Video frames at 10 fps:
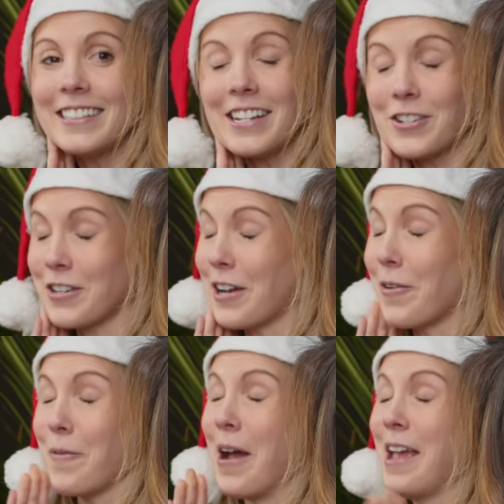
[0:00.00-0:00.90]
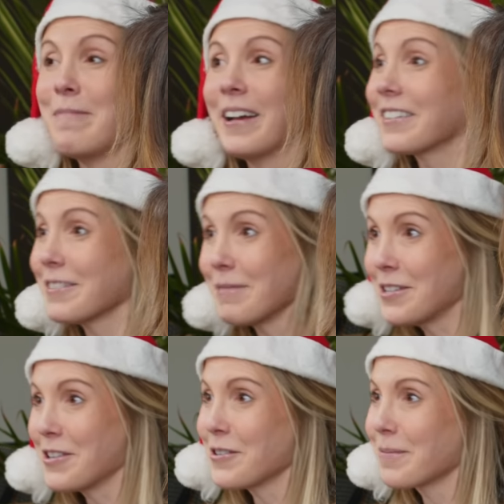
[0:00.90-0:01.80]
It turned out way better than my
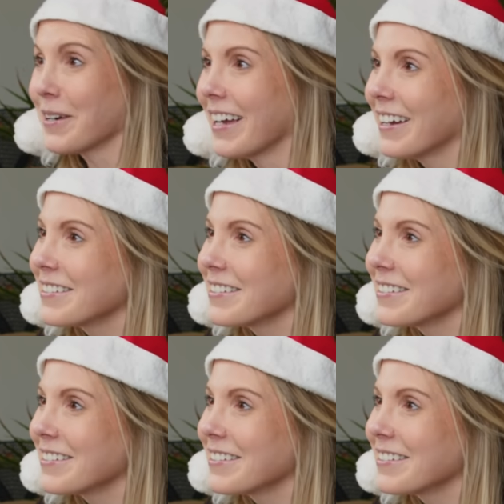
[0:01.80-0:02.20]
gingerbread house.